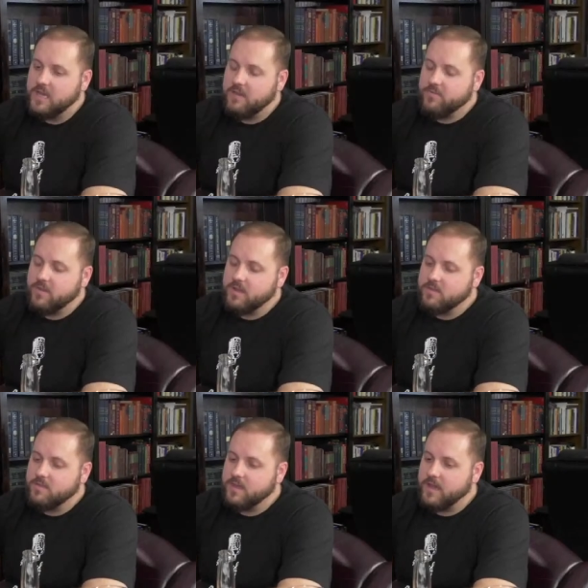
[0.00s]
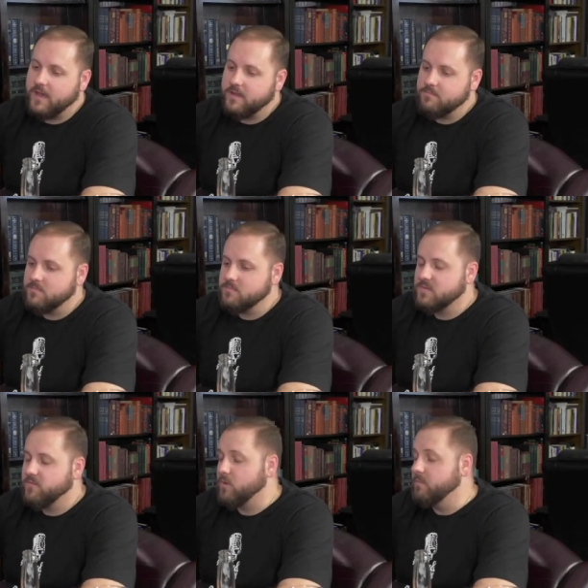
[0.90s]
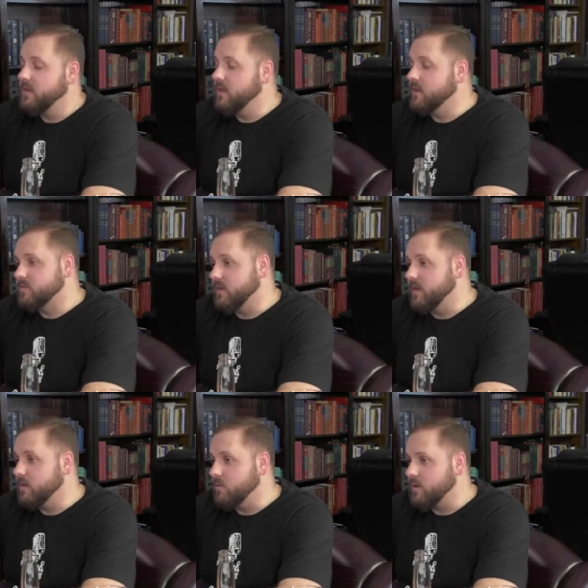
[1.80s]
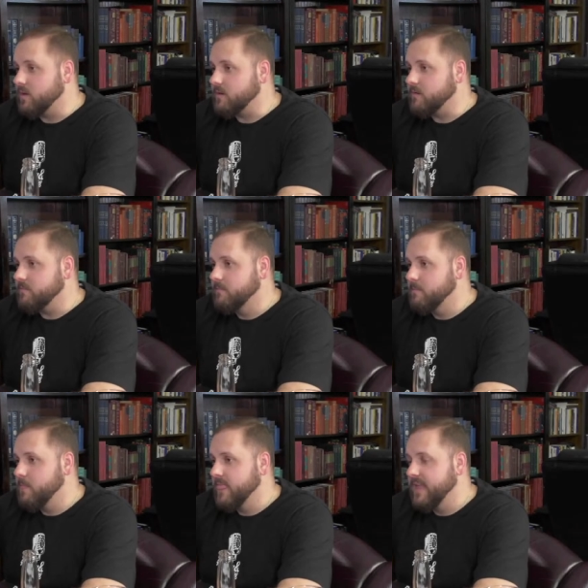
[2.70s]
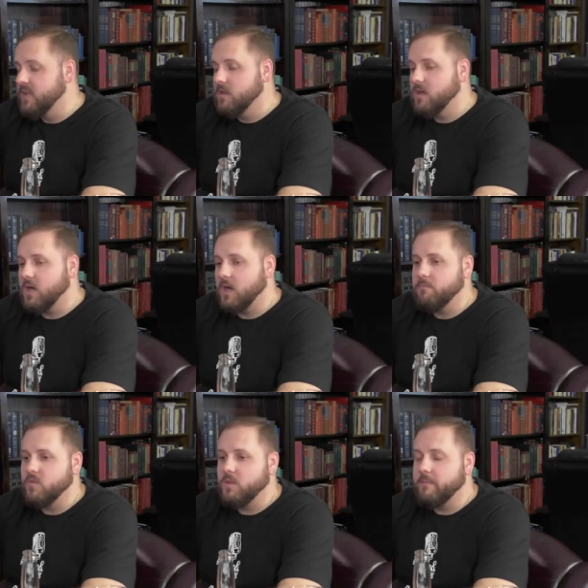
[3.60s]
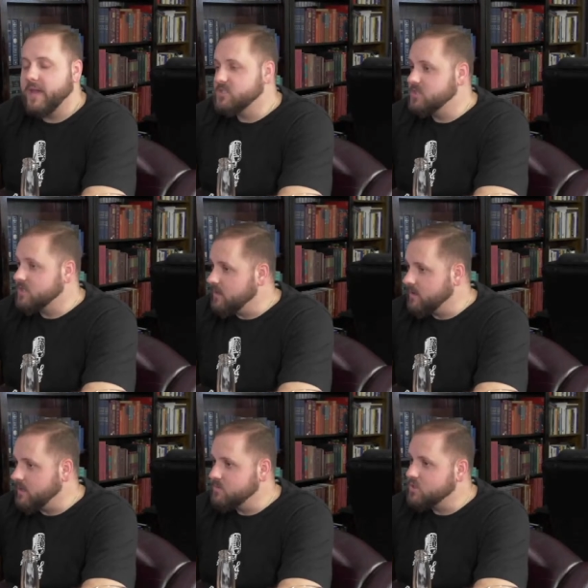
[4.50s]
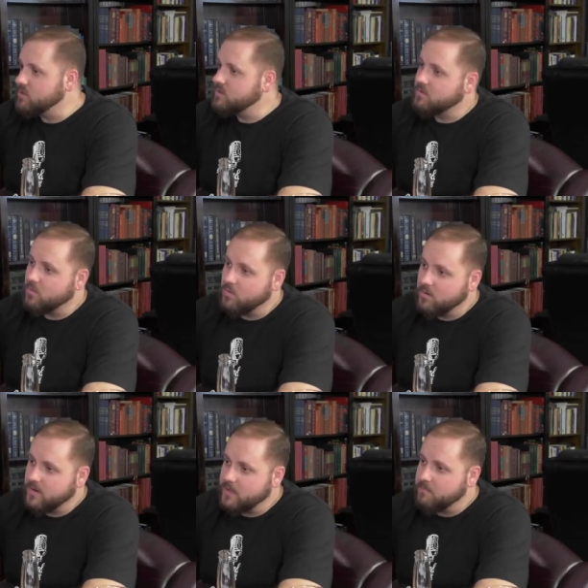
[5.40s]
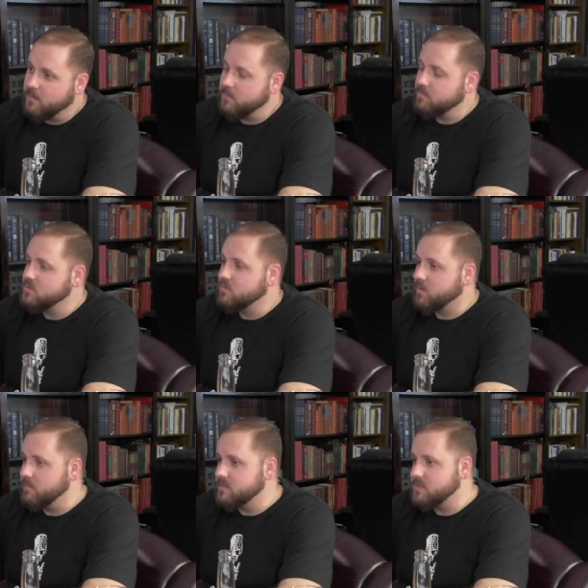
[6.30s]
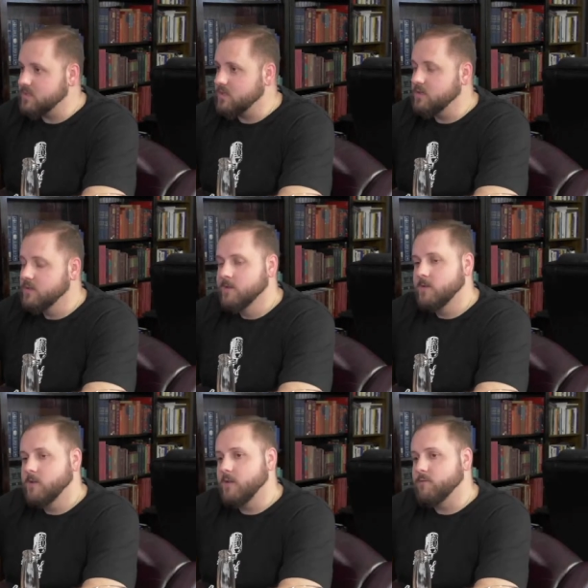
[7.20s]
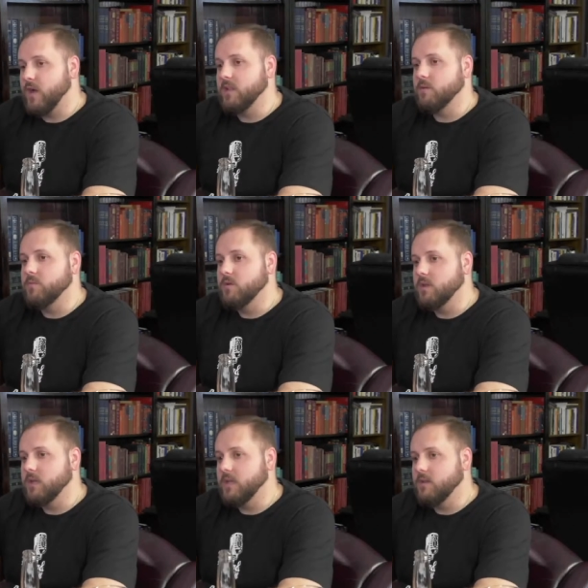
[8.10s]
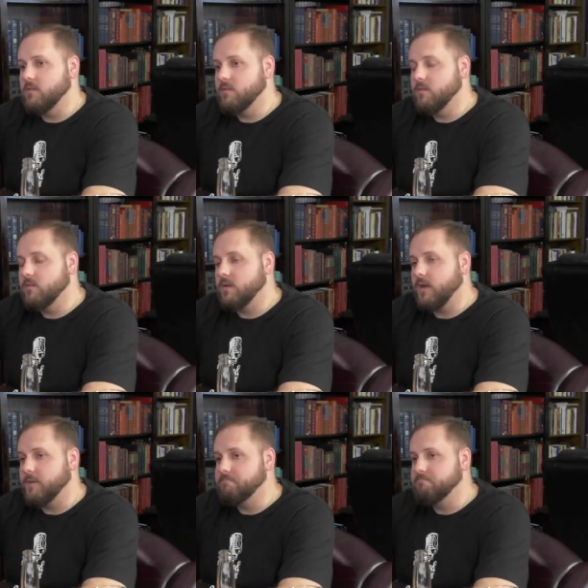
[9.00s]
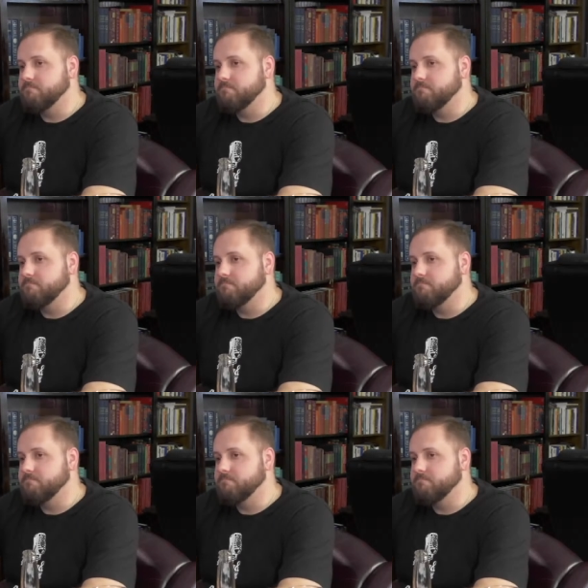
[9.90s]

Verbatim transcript: think that for me is the deal breaker. Yeah. Um, the magisterium, church authority, yeah. papal supremacy, infallibility. Um,